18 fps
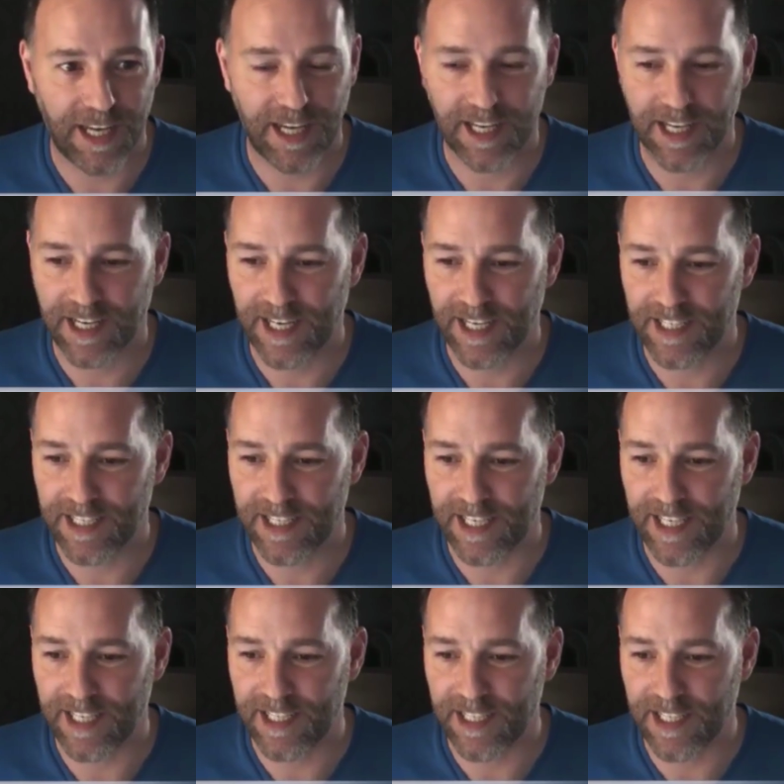Uh, it kind of
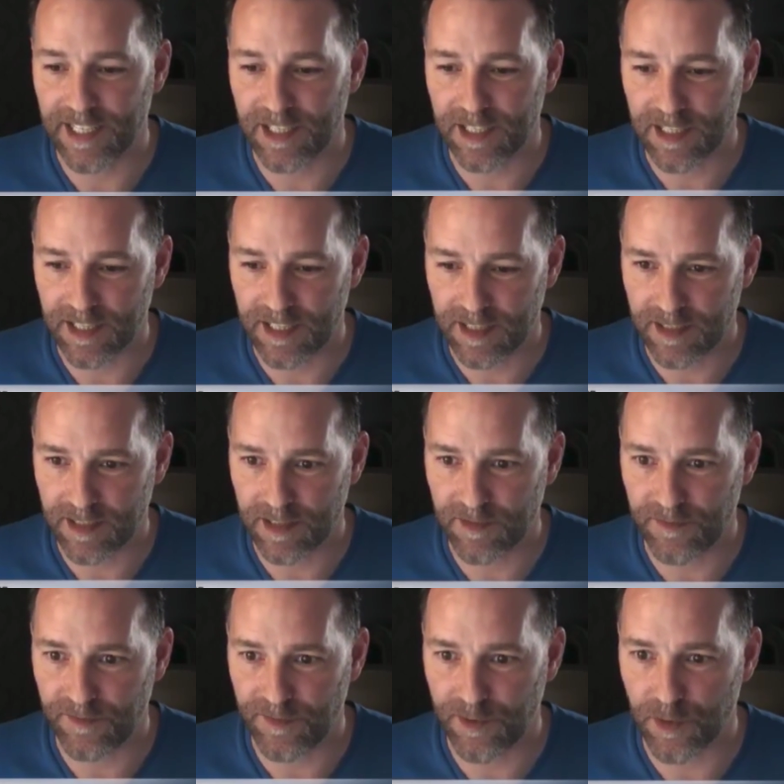stays there and just
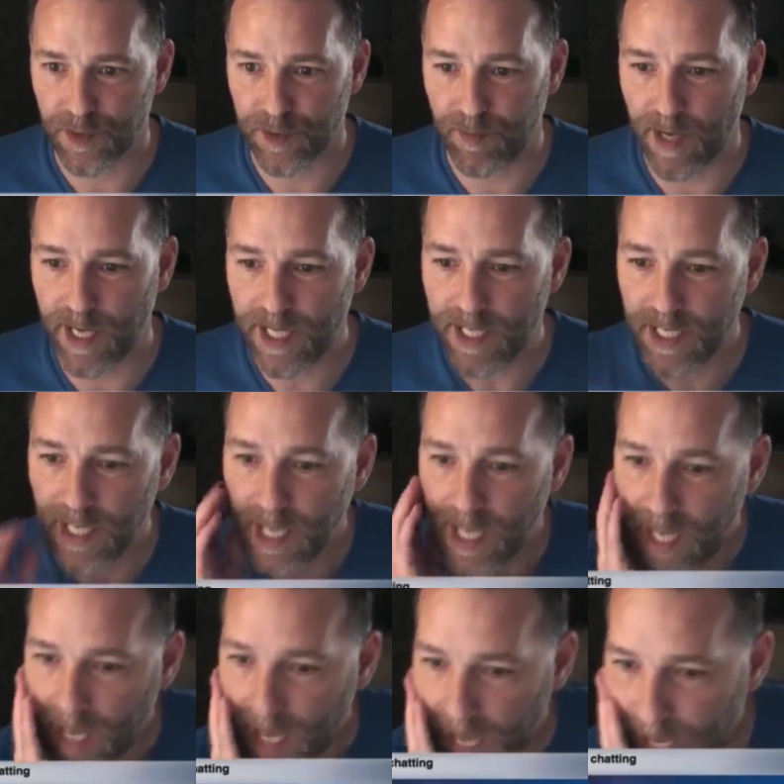floats by.
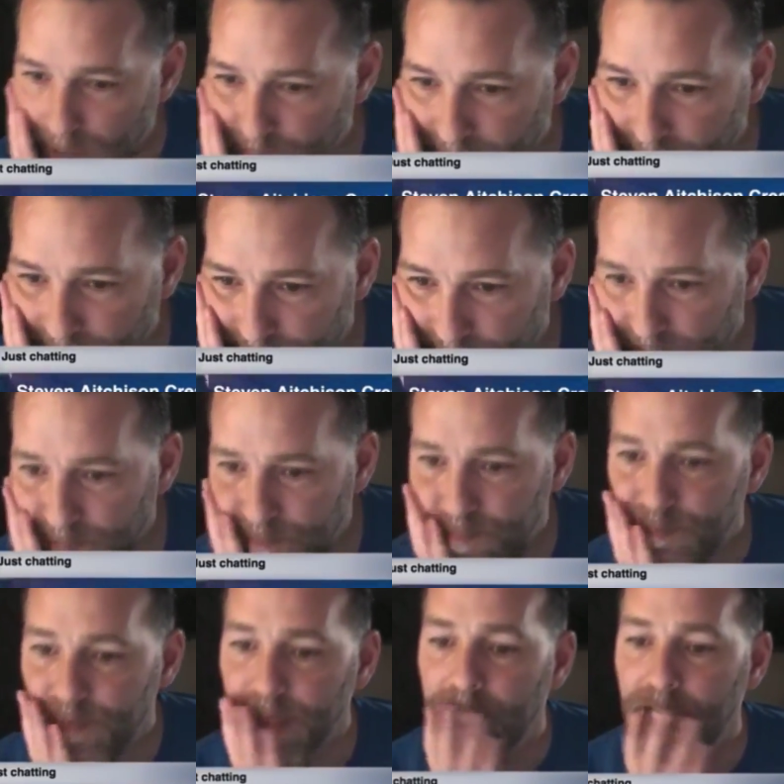Uh, Maria
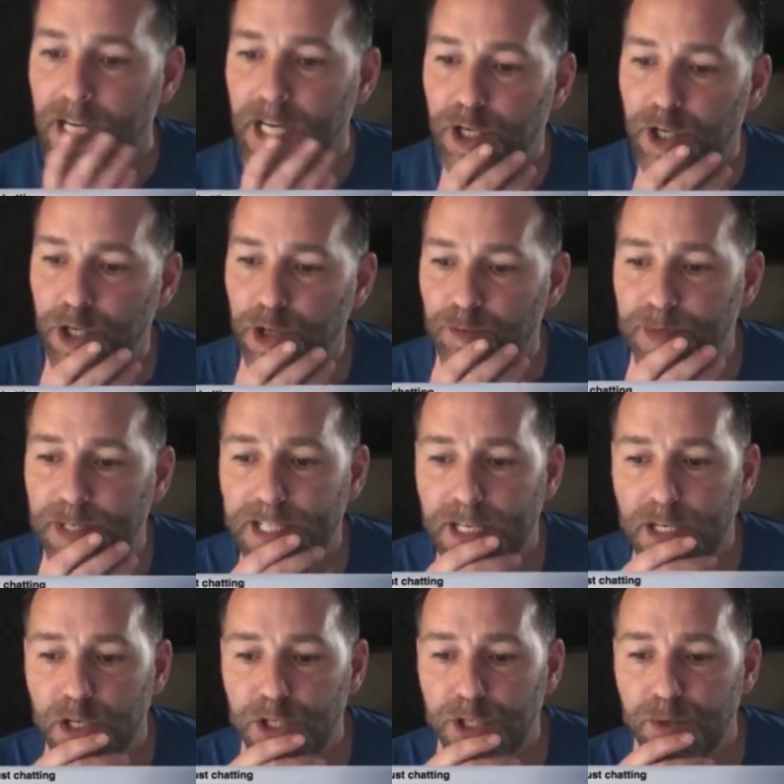Flynn, group
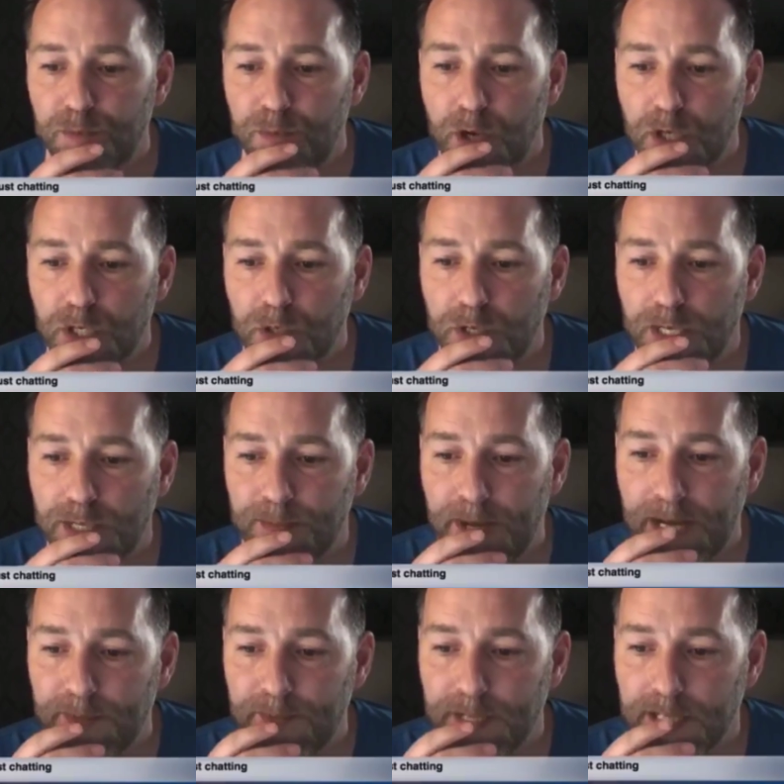is an awesome model, and
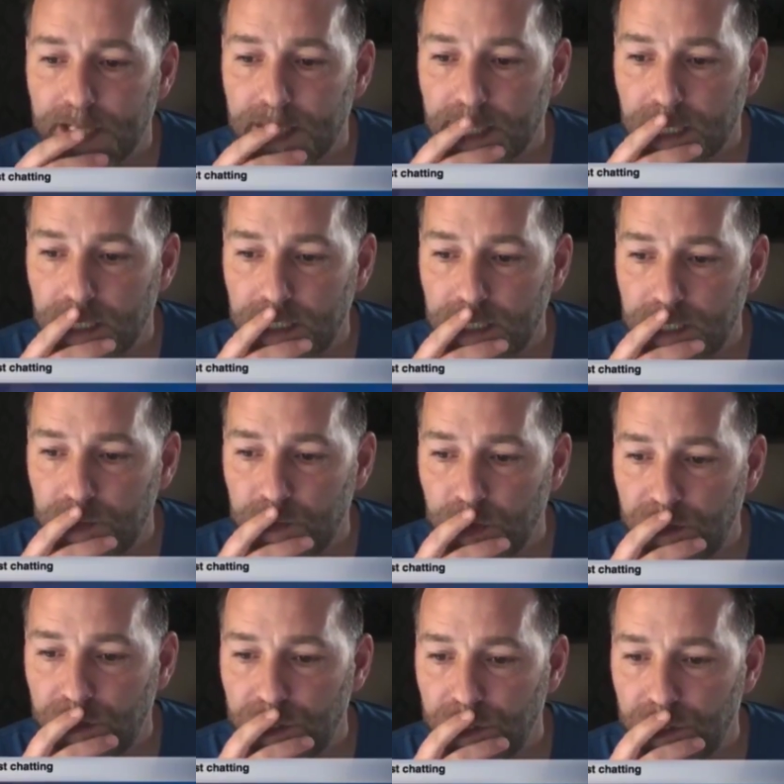I'm happy to discuss
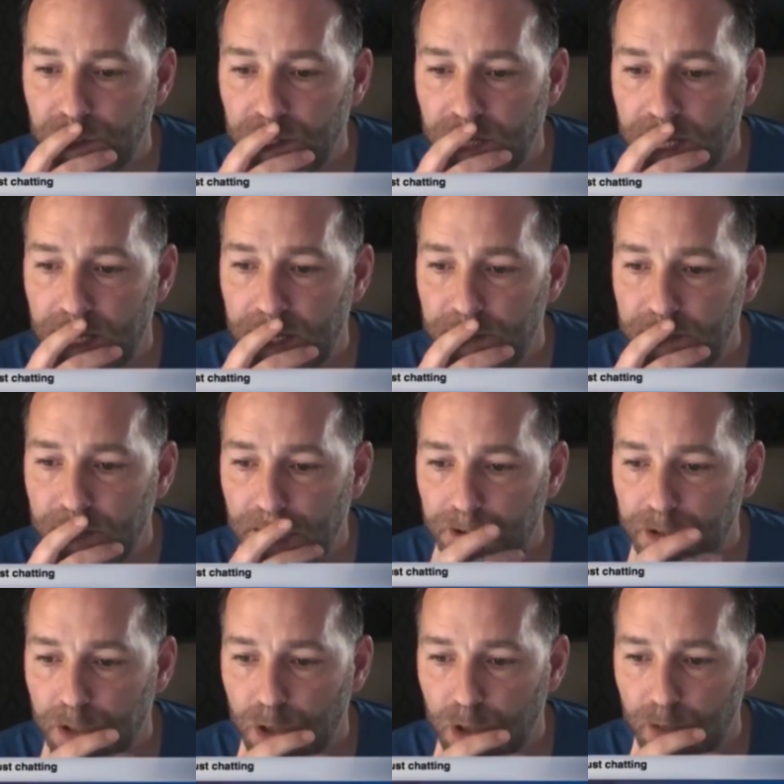this with you um,
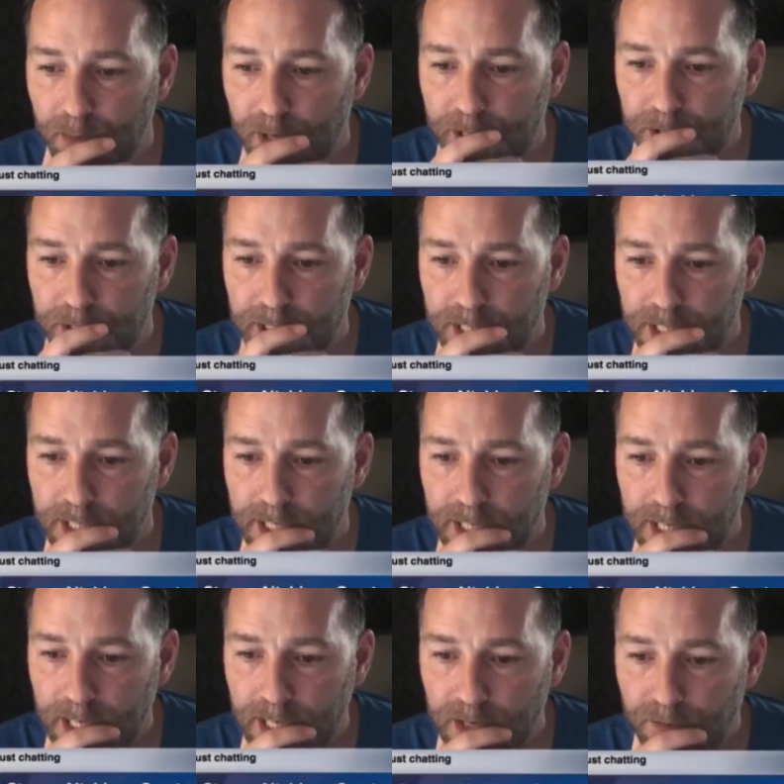how you go about
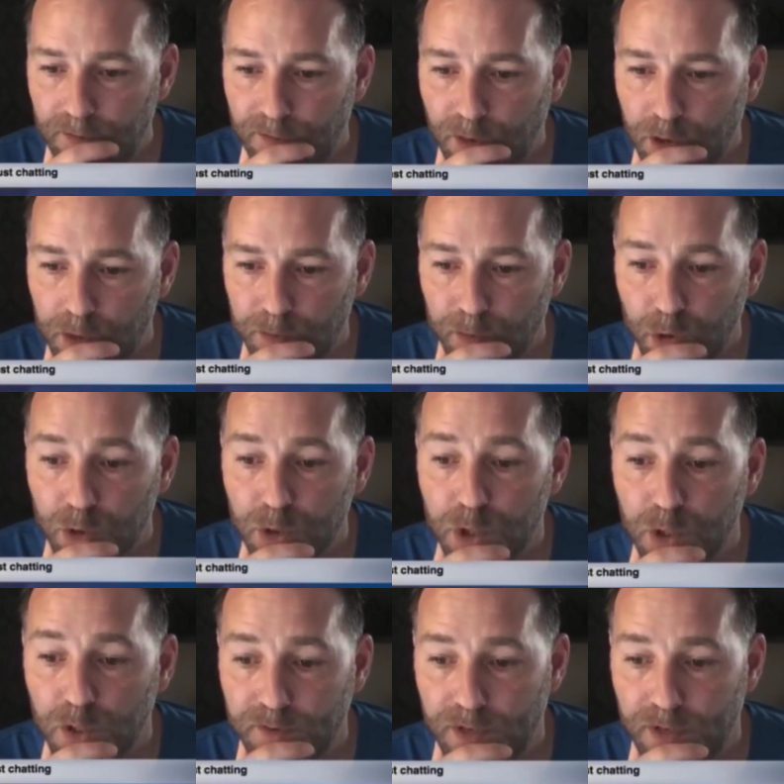it for
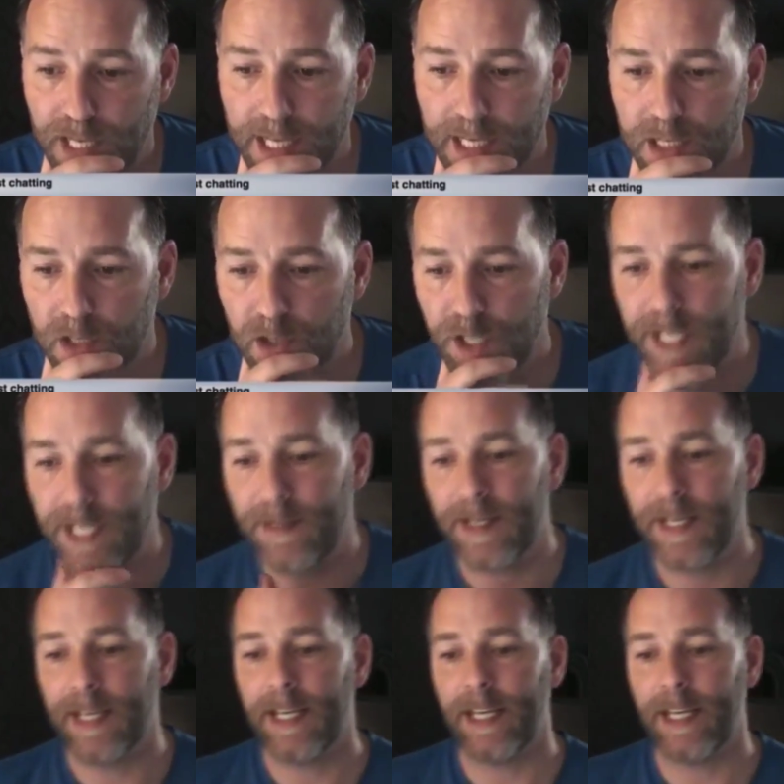Mojo if you like, Laurie.